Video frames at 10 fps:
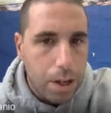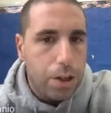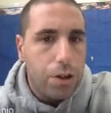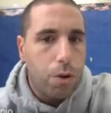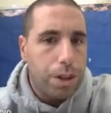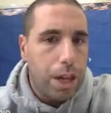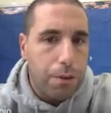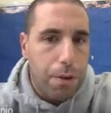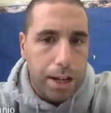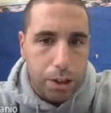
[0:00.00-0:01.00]
The North had
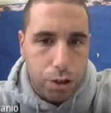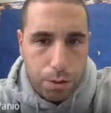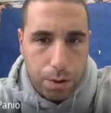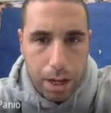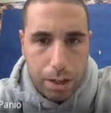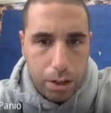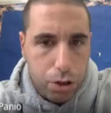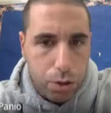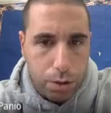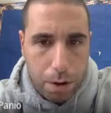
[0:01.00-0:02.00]
rocky terrain and a
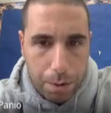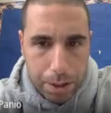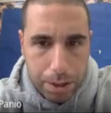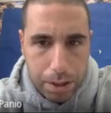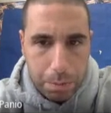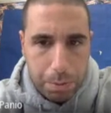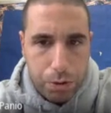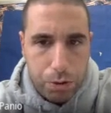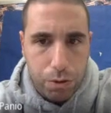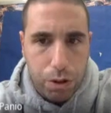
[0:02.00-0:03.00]
short growing season
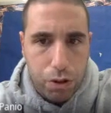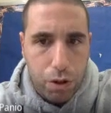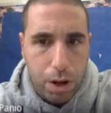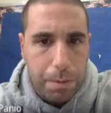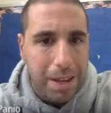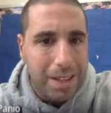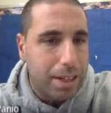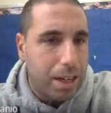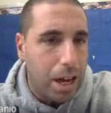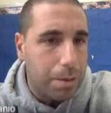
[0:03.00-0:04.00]
produced a trade-based
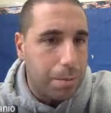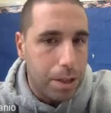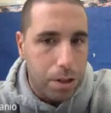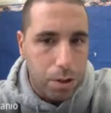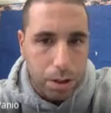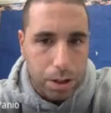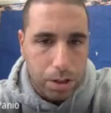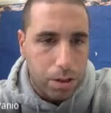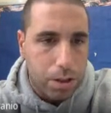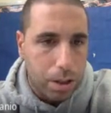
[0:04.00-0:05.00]
economy in the North.
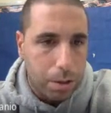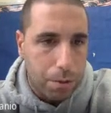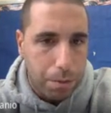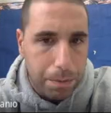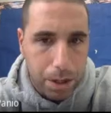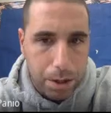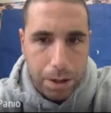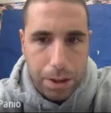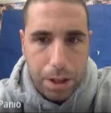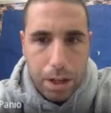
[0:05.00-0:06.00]
This is something we're familiar
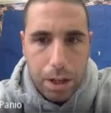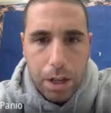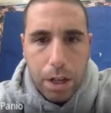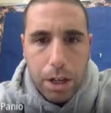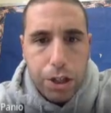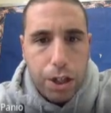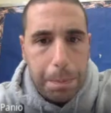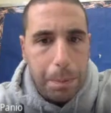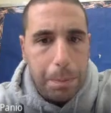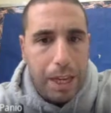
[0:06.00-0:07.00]
with.
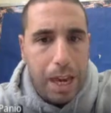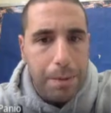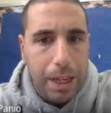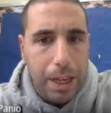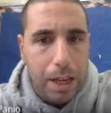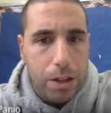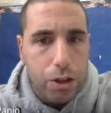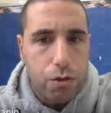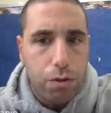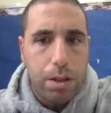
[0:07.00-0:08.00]
Shipping became a key
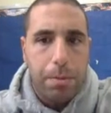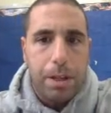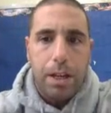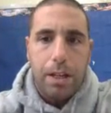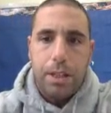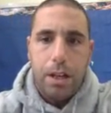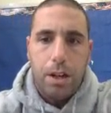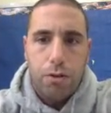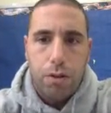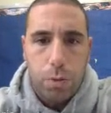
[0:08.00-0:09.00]
industry in the
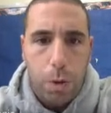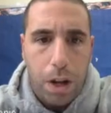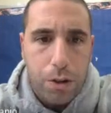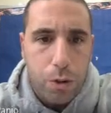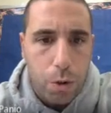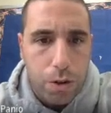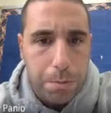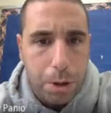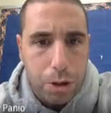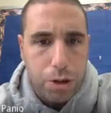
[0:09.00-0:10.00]
mid-1800s, while Northern
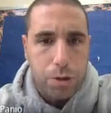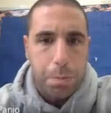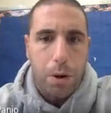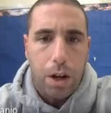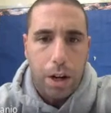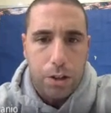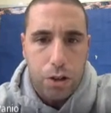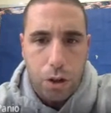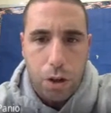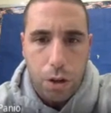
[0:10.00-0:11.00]
merchants bought and
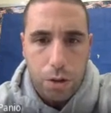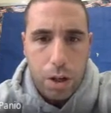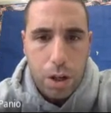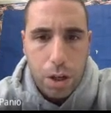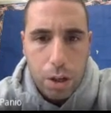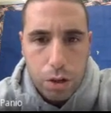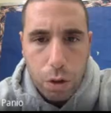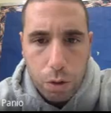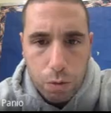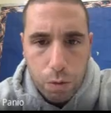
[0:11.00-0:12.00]

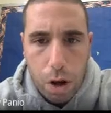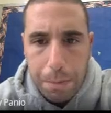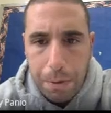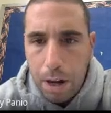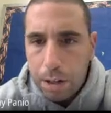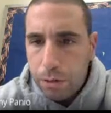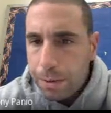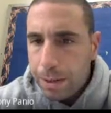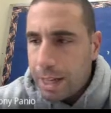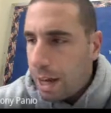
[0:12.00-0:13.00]
sold raw products from
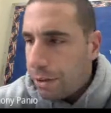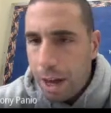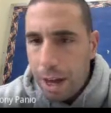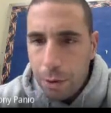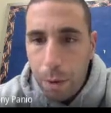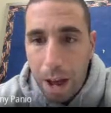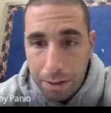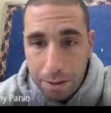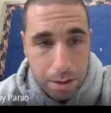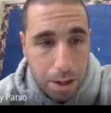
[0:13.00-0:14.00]
the South and the
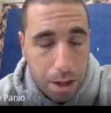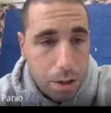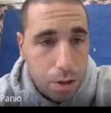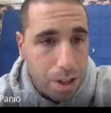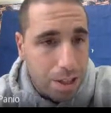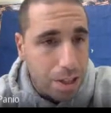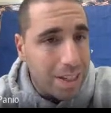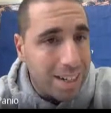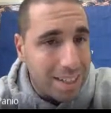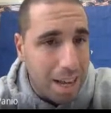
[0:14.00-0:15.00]
West. So this is
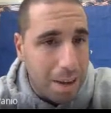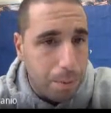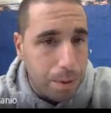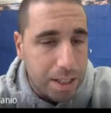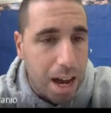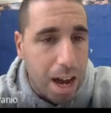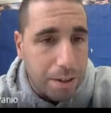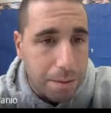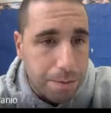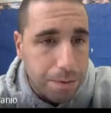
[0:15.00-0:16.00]
an example with cotton.